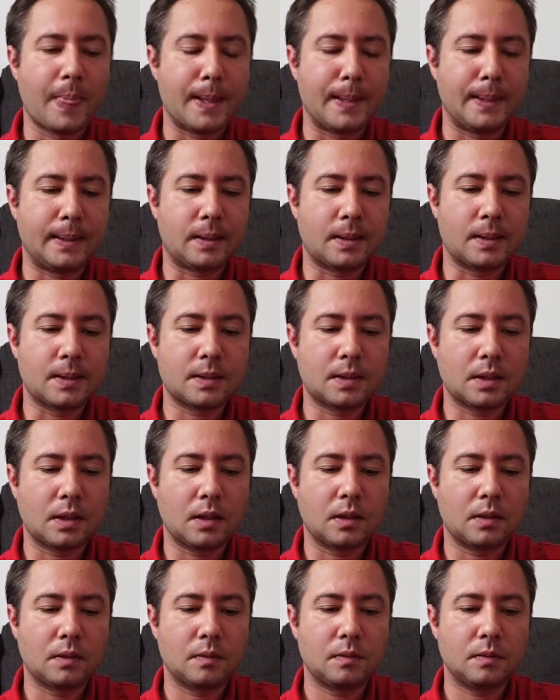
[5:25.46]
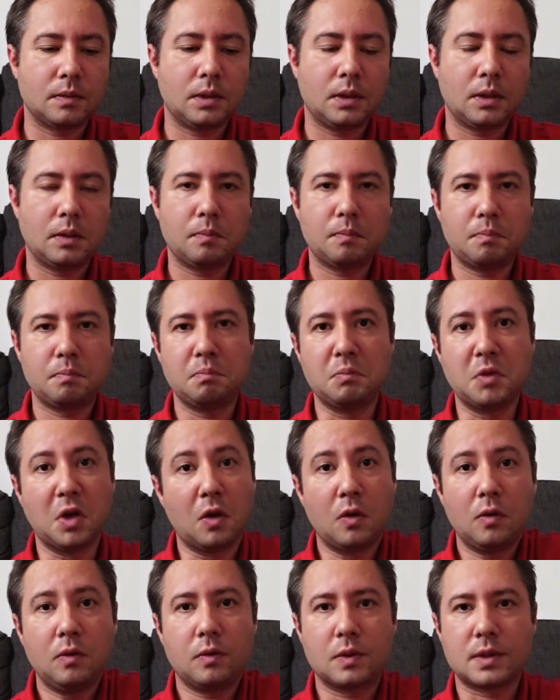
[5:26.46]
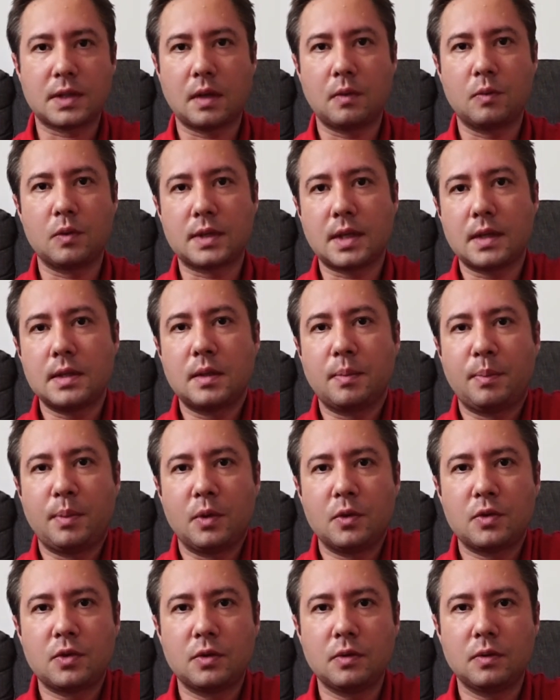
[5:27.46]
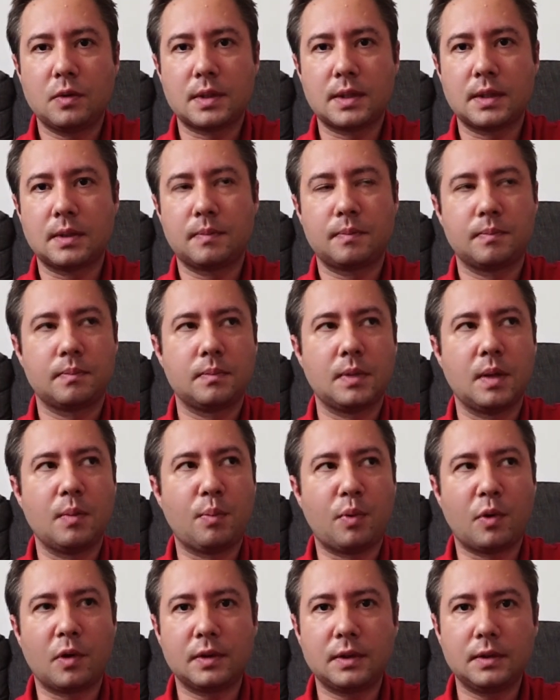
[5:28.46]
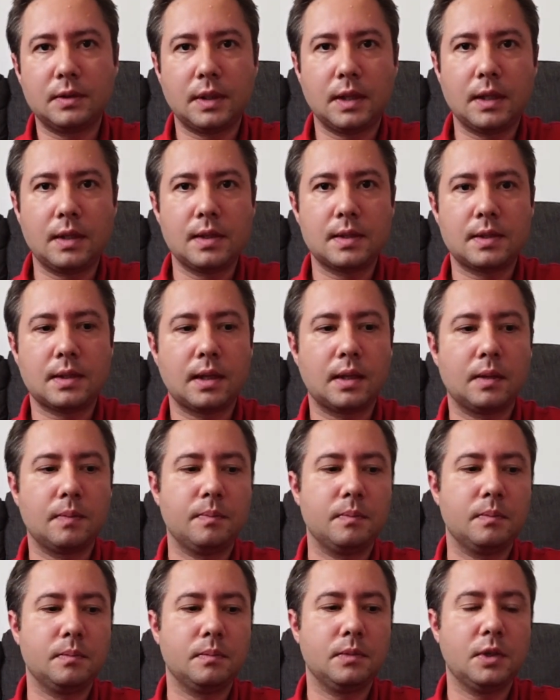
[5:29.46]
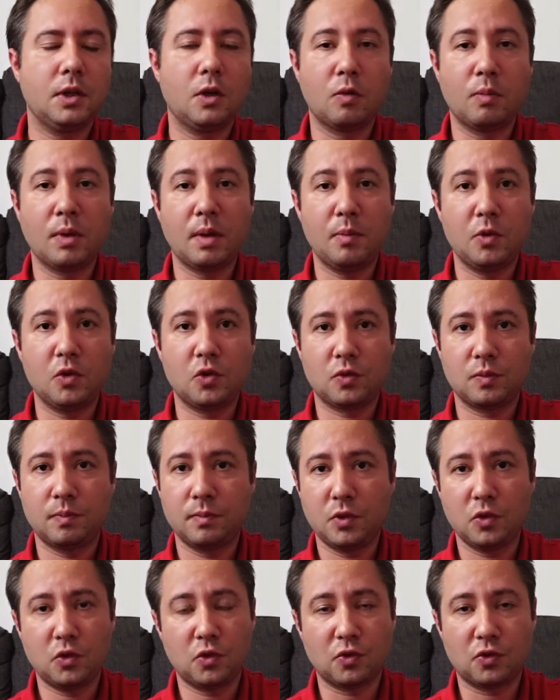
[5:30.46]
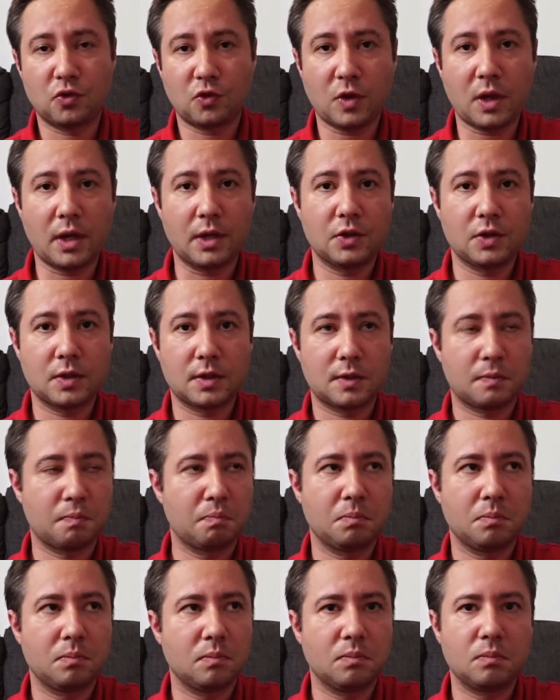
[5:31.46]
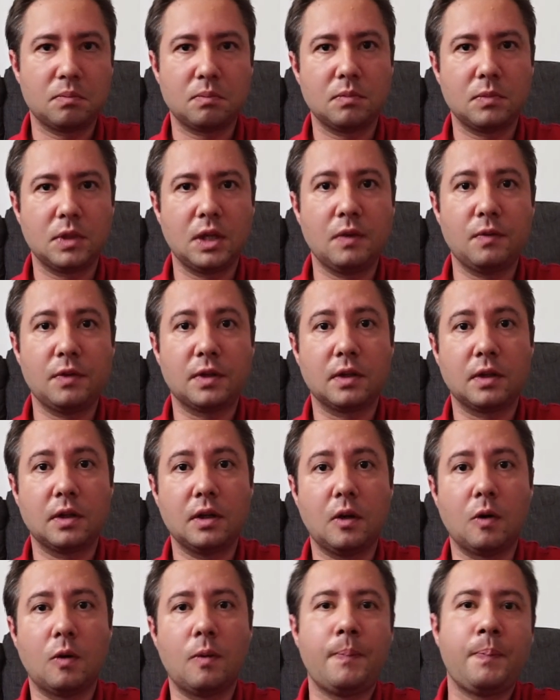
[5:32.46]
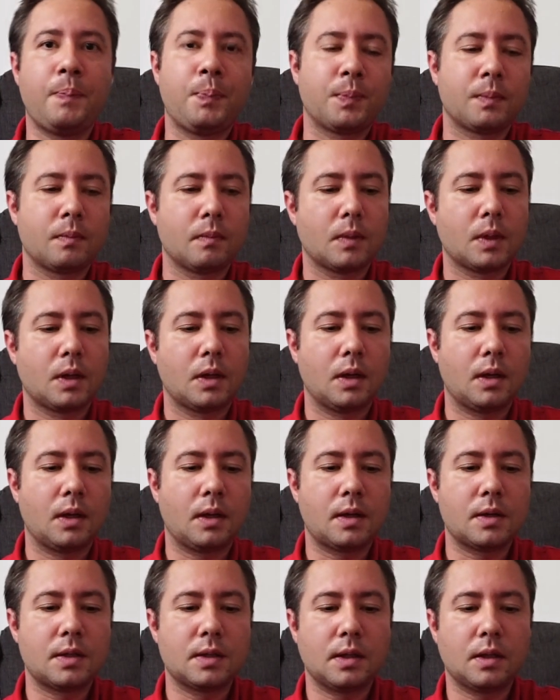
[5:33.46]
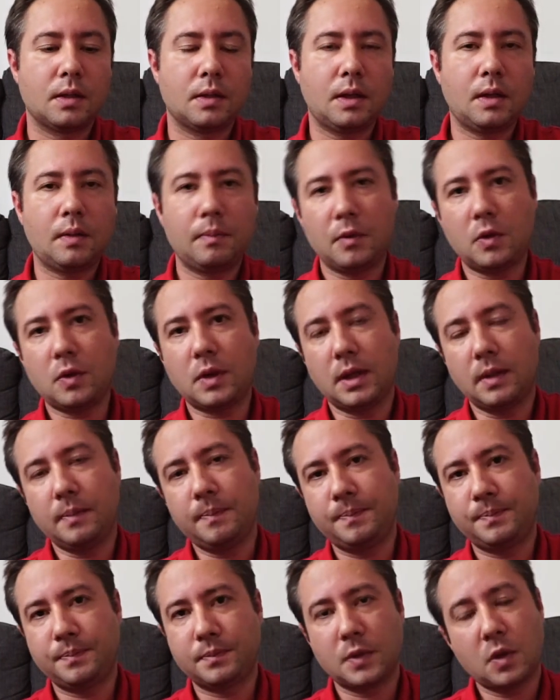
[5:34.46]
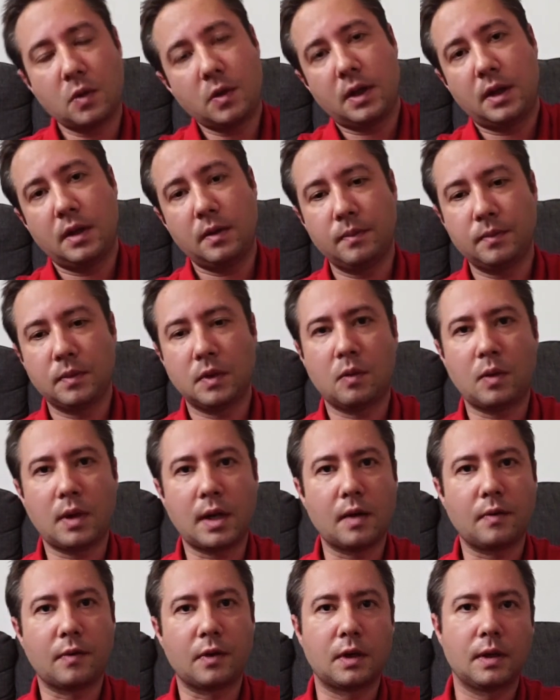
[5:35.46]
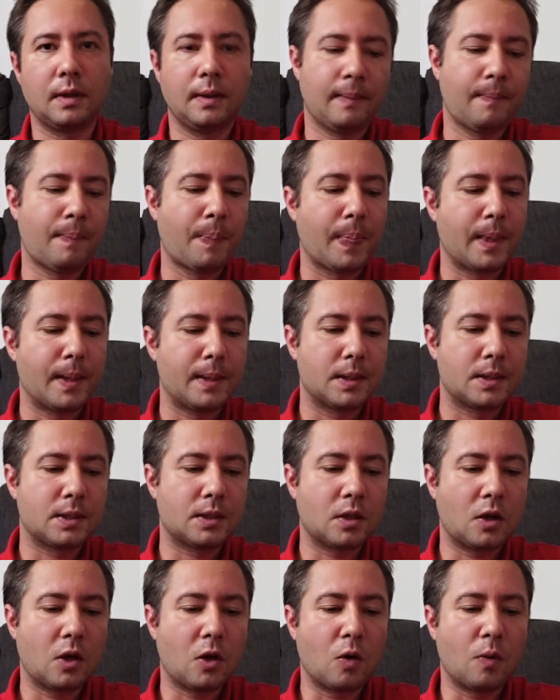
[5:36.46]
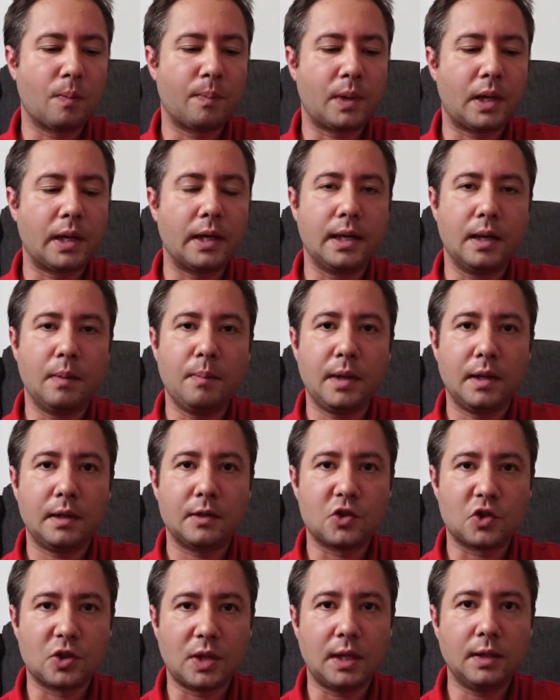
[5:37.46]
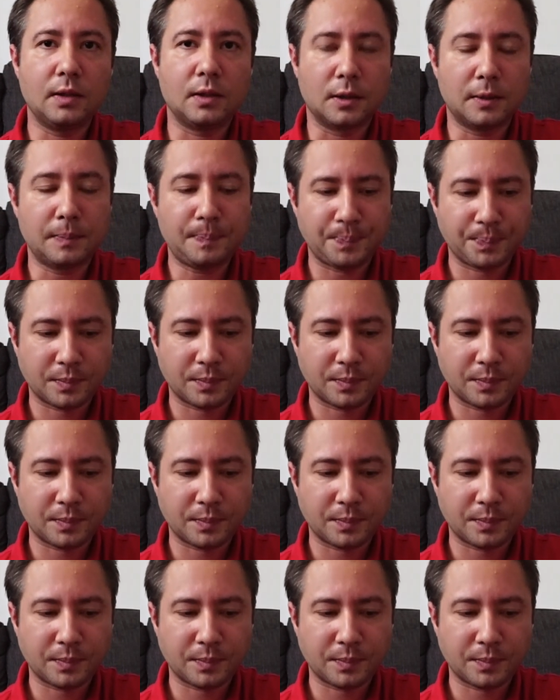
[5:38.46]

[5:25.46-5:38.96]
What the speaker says: And I said, no, was I supposed to? Was it important? And he said, you know, maybe you should try, just give it a go. And I said, yeah, okay, whatever. So I emailed Schneider,